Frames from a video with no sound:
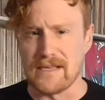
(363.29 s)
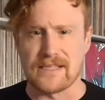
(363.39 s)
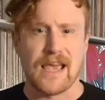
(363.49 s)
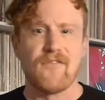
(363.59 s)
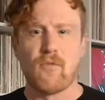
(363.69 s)

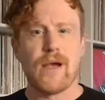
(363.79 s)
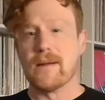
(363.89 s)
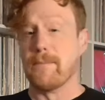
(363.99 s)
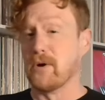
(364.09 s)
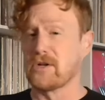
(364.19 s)
gave way to
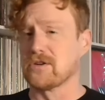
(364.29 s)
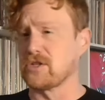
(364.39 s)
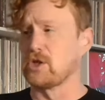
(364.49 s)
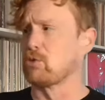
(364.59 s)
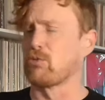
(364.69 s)
Butcher's
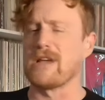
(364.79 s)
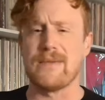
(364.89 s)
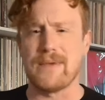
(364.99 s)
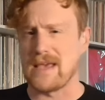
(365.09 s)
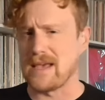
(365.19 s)

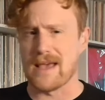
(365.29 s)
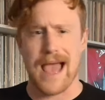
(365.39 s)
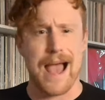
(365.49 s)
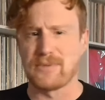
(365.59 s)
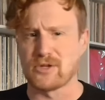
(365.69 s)
dreamy,
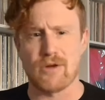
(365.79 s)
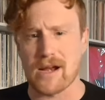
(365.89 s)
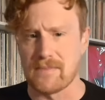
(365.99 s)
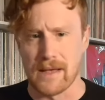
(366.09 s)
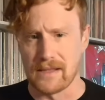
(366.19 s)
abstract
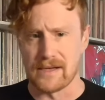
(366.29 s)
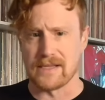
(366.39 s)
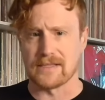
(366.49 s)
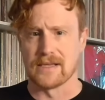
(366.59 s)
melodies,